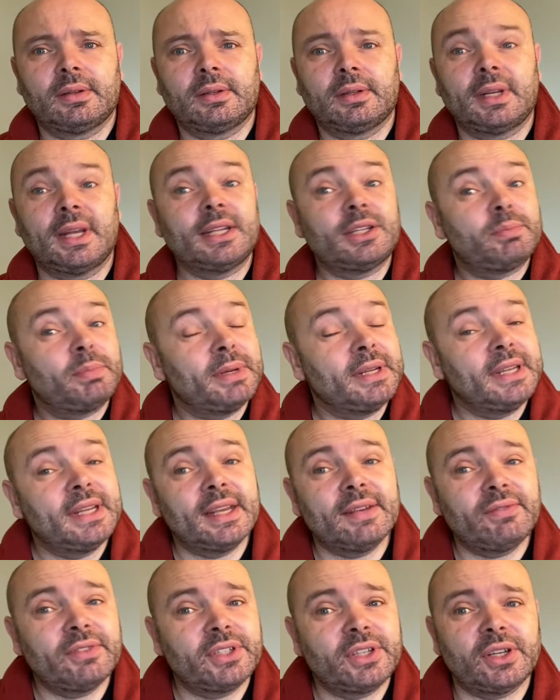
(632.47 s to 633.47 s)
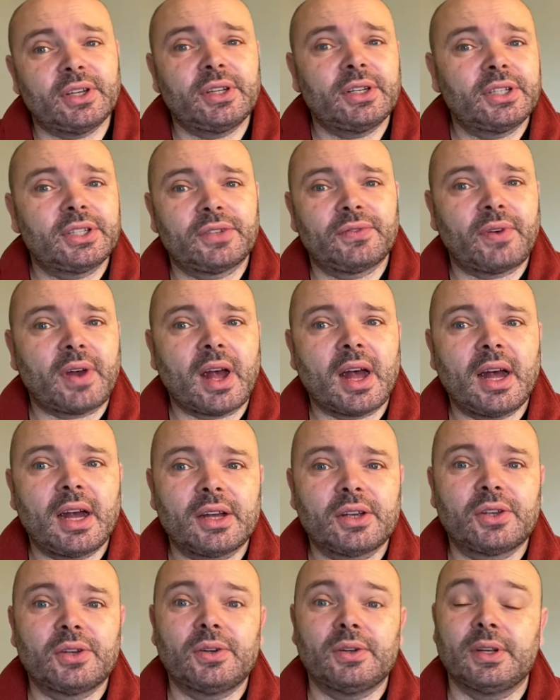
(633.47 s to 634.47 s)
It's been given to us for our
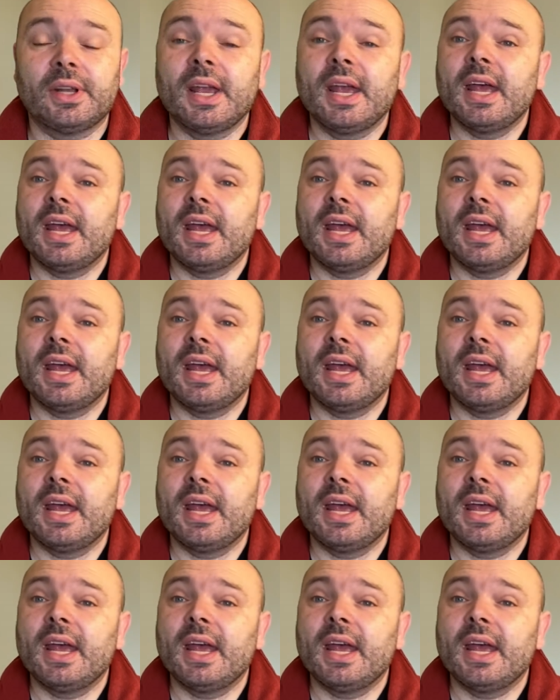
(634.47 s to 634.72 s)
good.